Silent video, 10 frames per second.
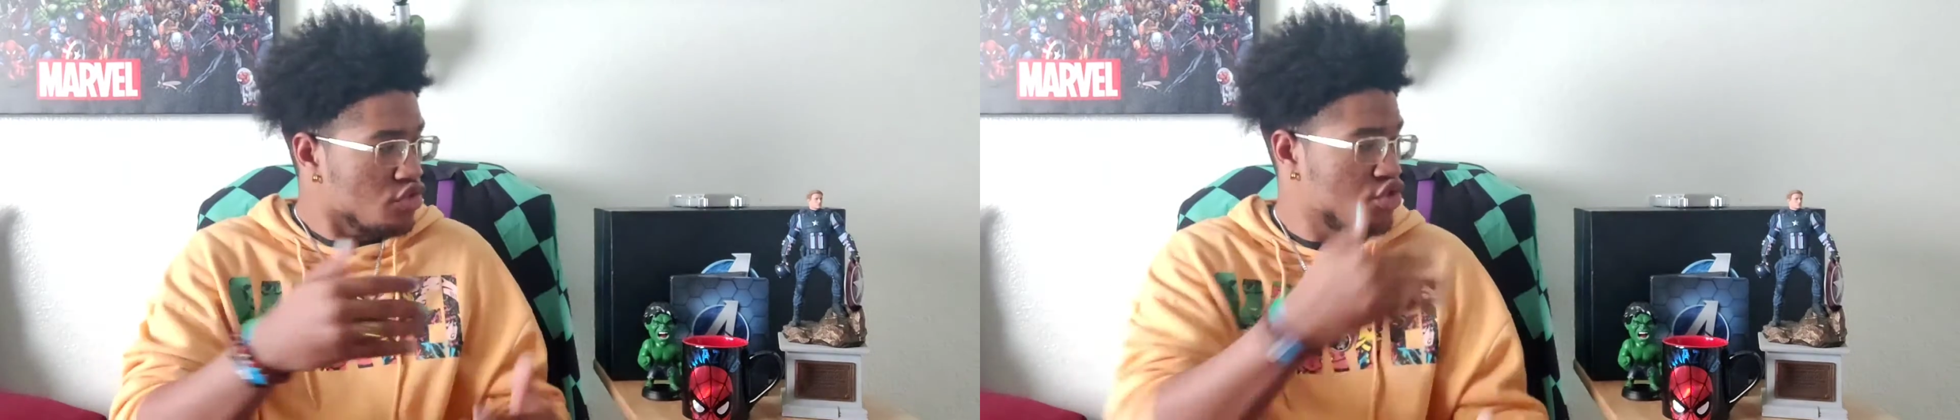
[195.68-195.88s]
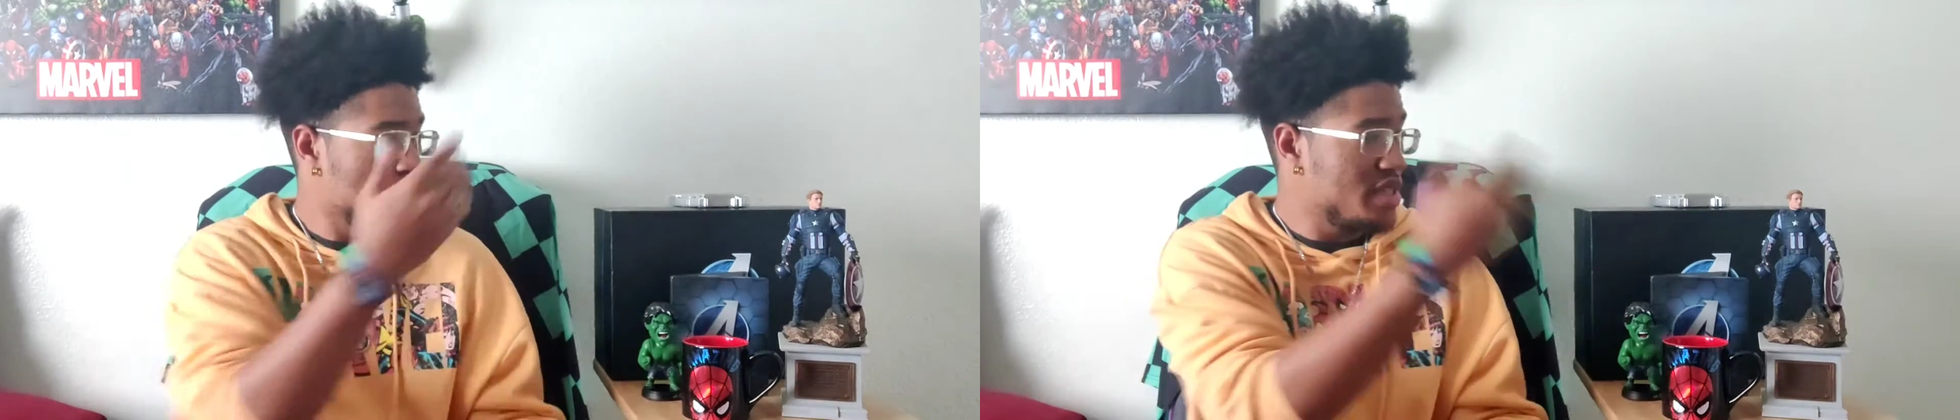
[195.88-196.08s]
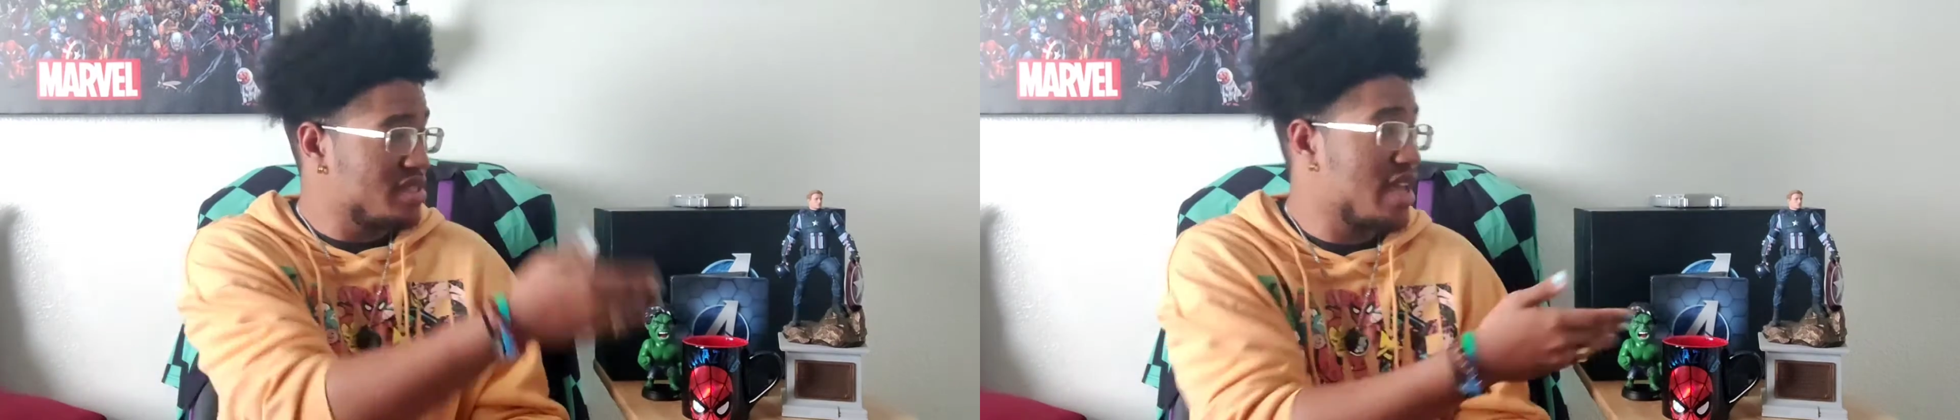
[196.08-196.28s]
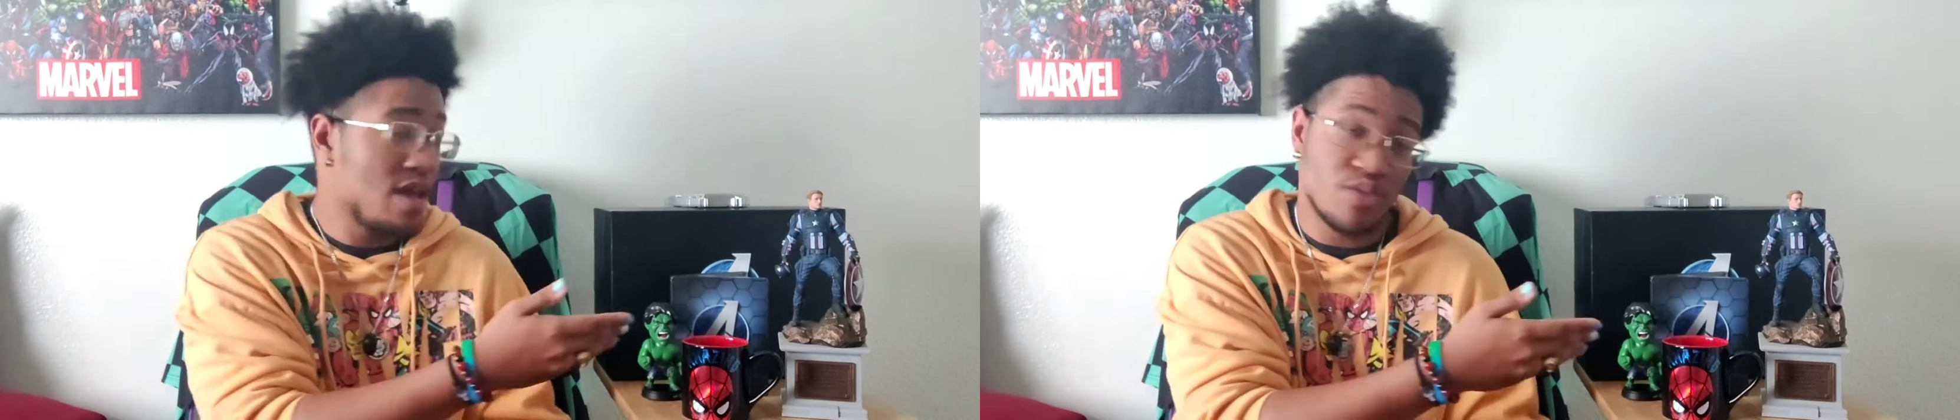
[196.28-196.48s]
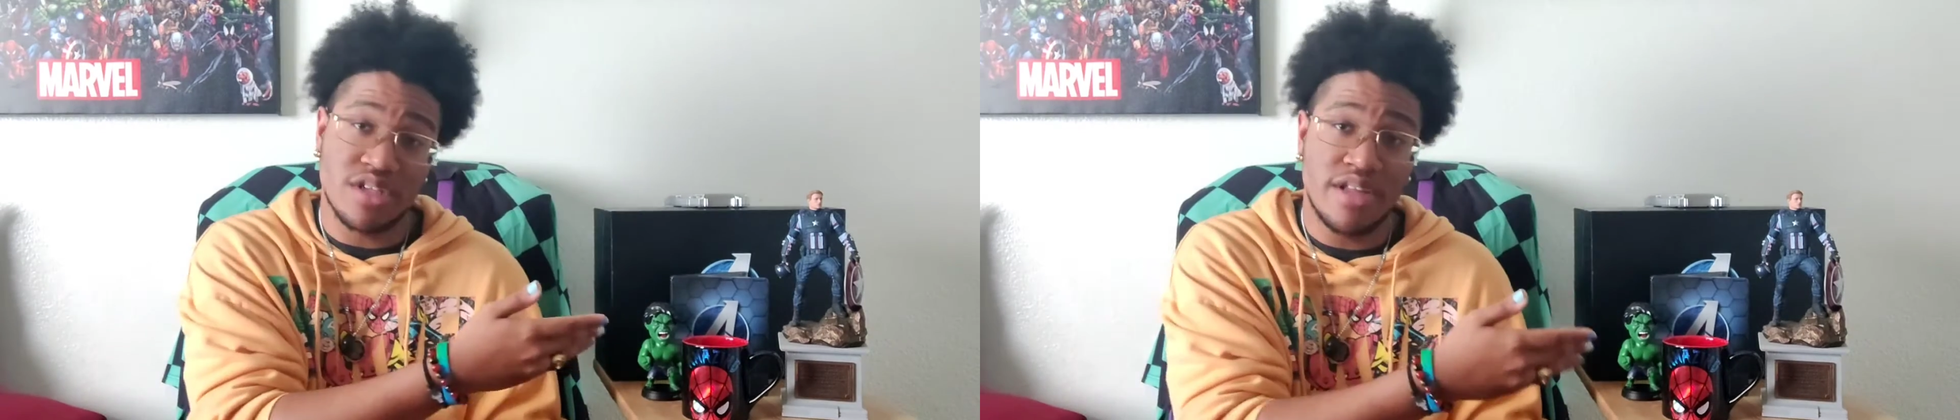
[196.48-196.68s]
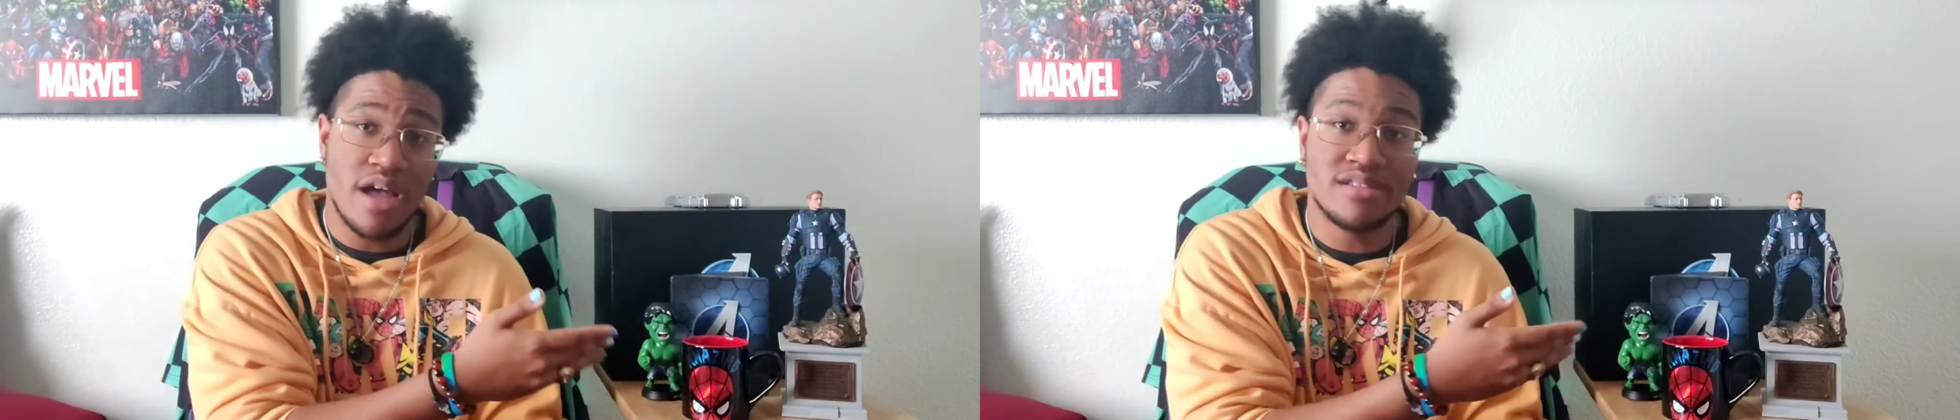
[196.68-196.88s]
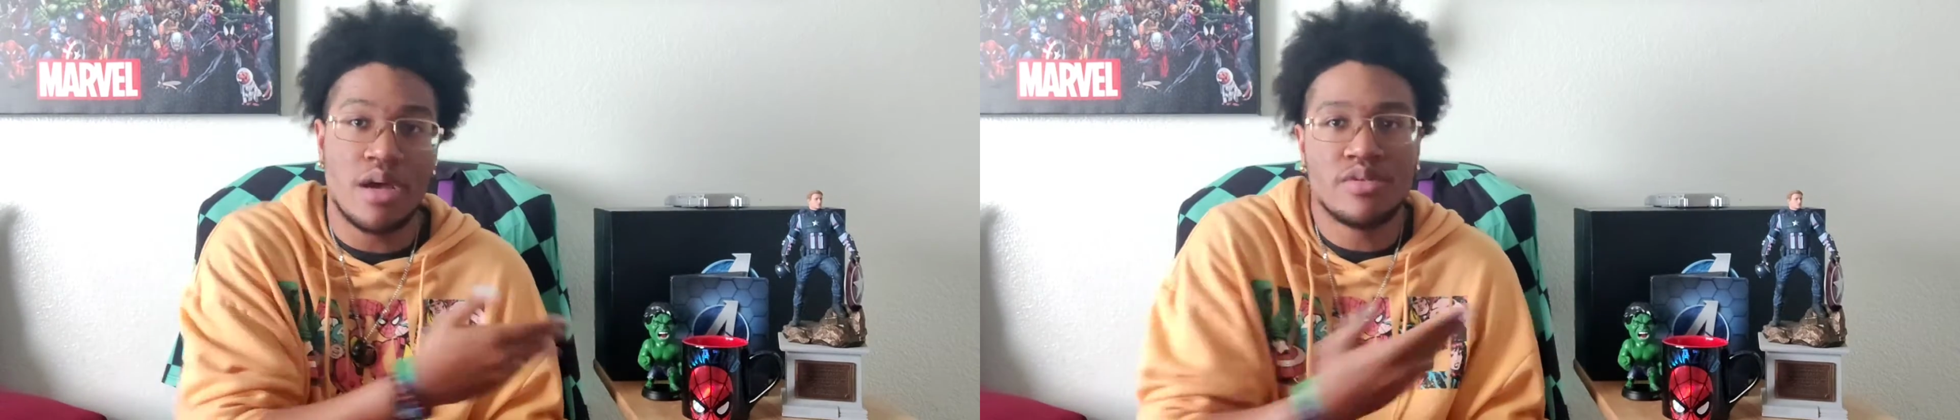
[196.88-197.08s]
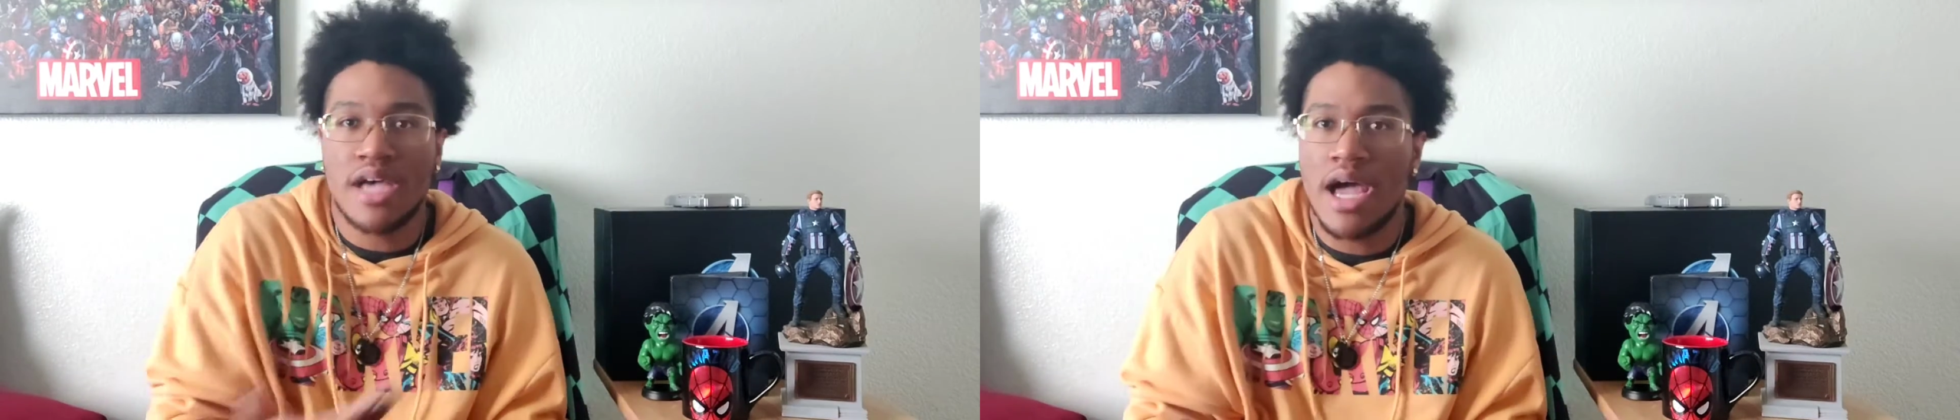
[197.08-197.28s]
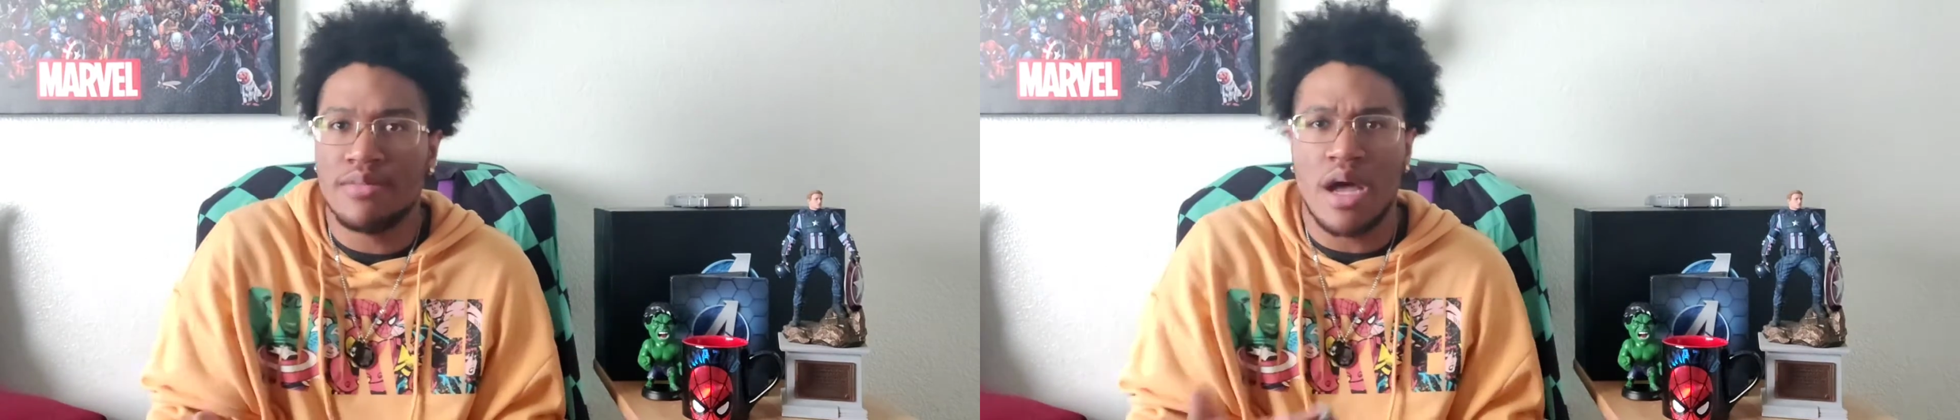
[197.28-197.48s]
So when this game was announced, I was hyped.